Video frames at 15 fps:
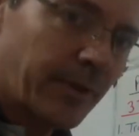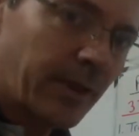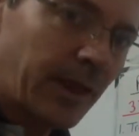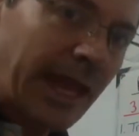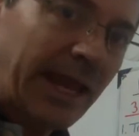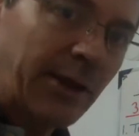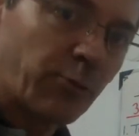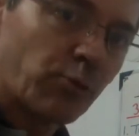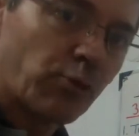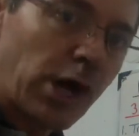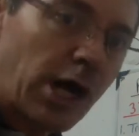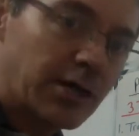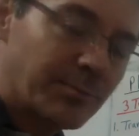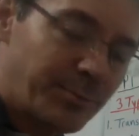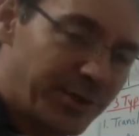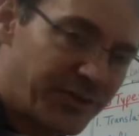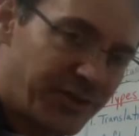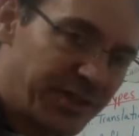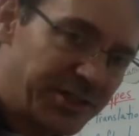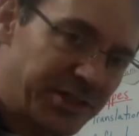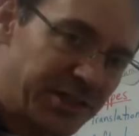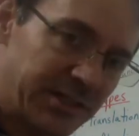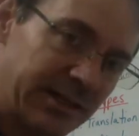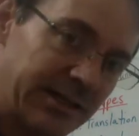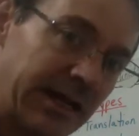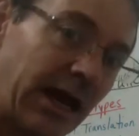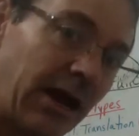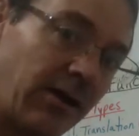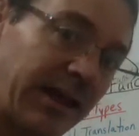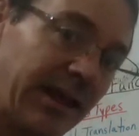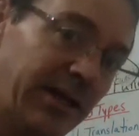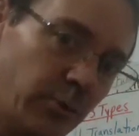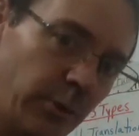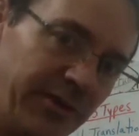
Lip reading: a wrong position. Now, can we